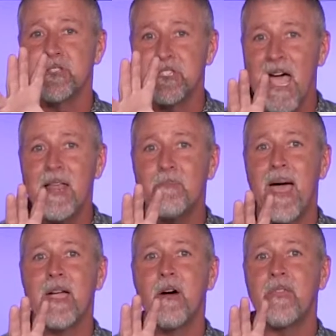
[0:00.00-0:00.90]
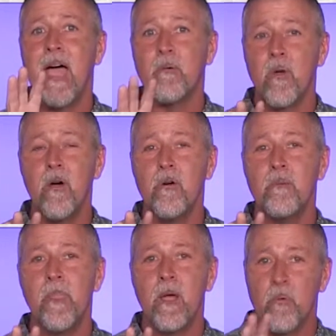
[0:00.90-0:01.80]
sight back on that road
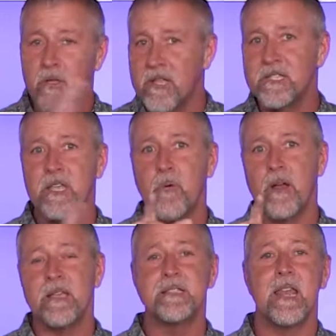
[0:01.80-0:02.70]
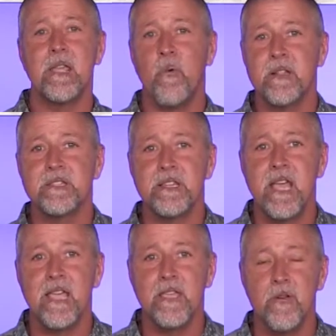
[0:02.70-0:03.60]
where you can see where it is that he wants to
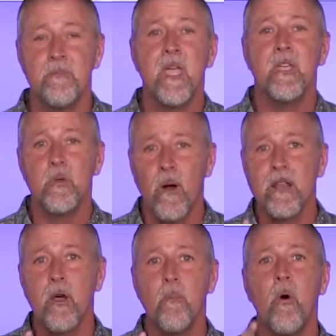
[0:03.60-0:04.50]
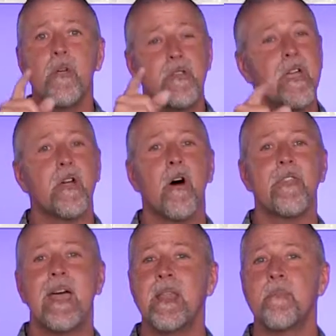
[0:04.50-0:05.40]
take you. You want to know more? You can call
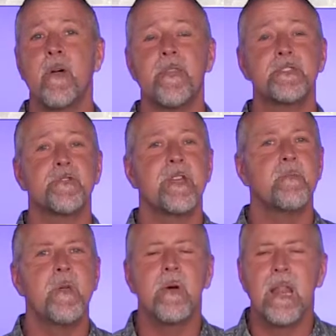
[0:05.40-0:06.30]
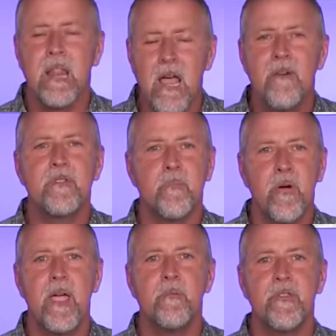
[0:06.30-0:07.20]
that number on the screen. We would love to
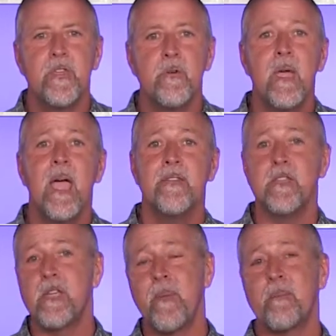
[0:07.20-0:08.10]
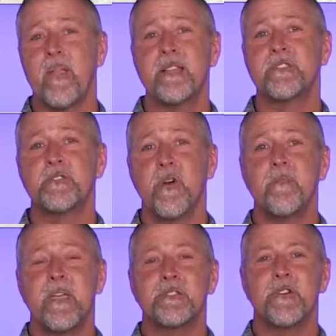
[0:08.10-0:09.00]
pray with you. And then you can make plans to join
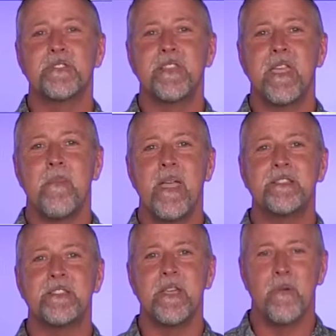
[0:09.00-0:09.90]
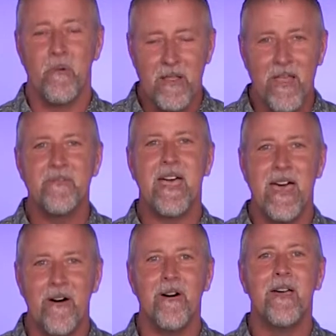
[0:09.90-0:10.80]
me at church at the MHC, where we love the
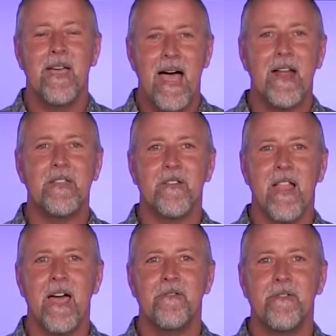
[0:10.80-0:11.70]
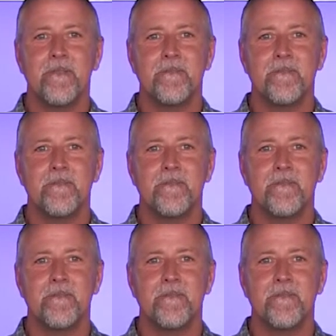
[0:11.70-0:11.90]
hell out of your life.